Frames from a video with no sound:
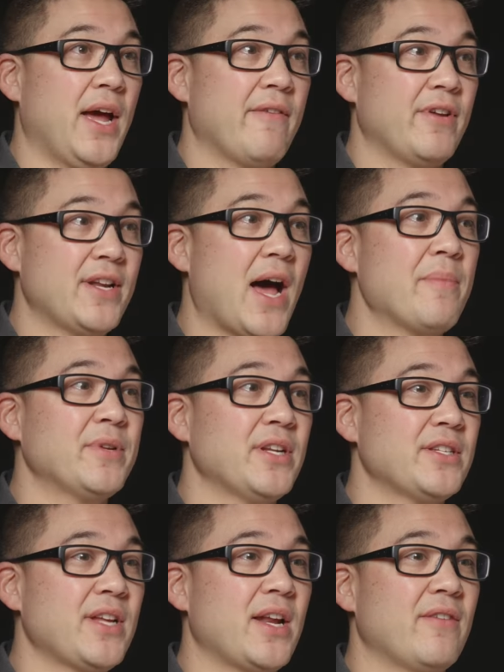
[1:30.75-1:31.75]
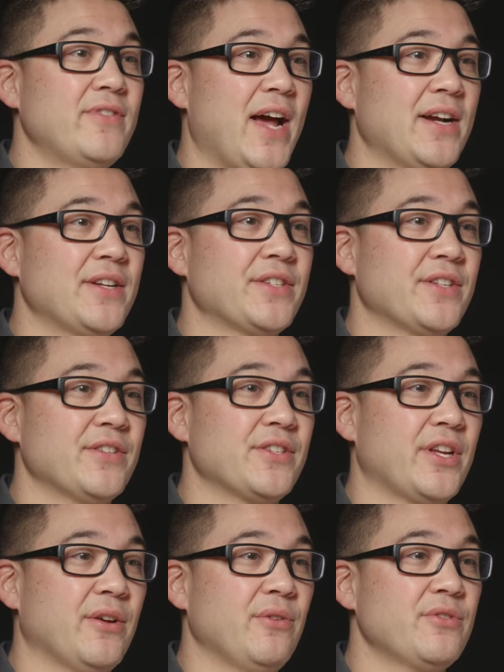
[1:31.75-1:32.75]
have adopted a set of tactics and
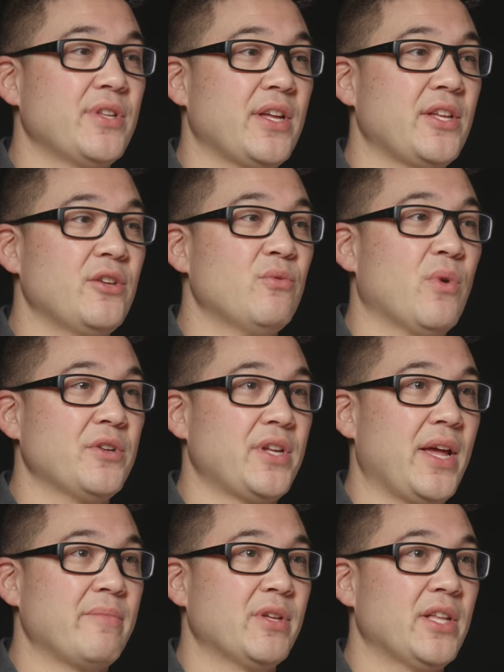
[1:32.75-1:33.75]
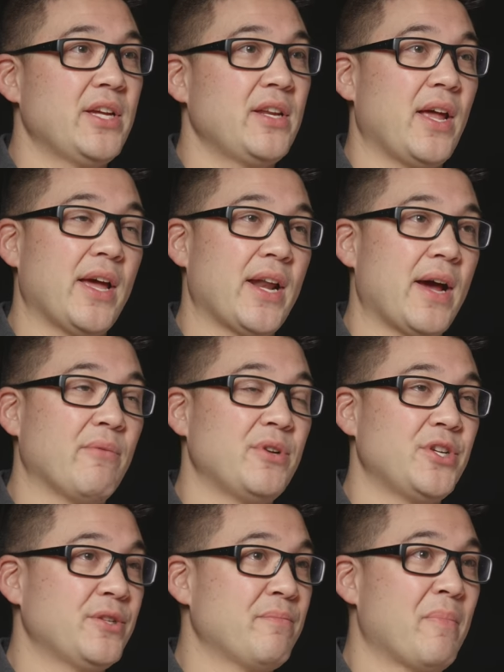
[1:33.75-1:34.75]
skills that you want to emulate, and I would
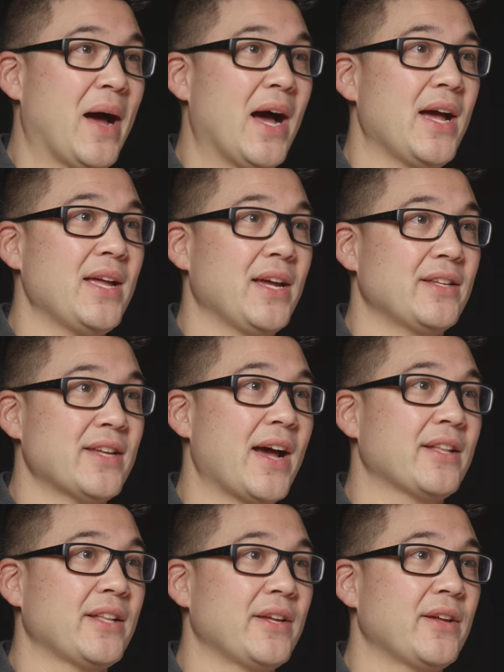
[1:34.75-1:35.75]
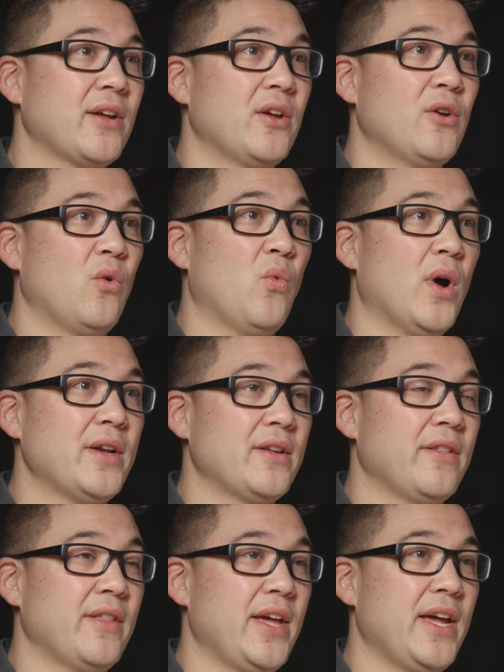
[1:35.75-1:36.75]
just buy exactly what
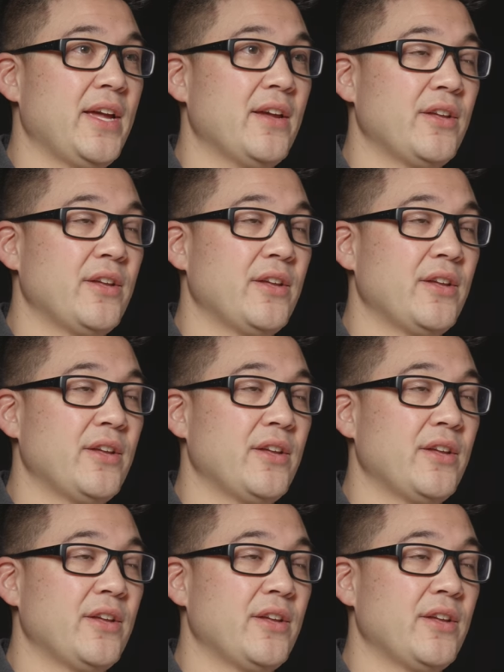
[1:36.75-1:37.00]
they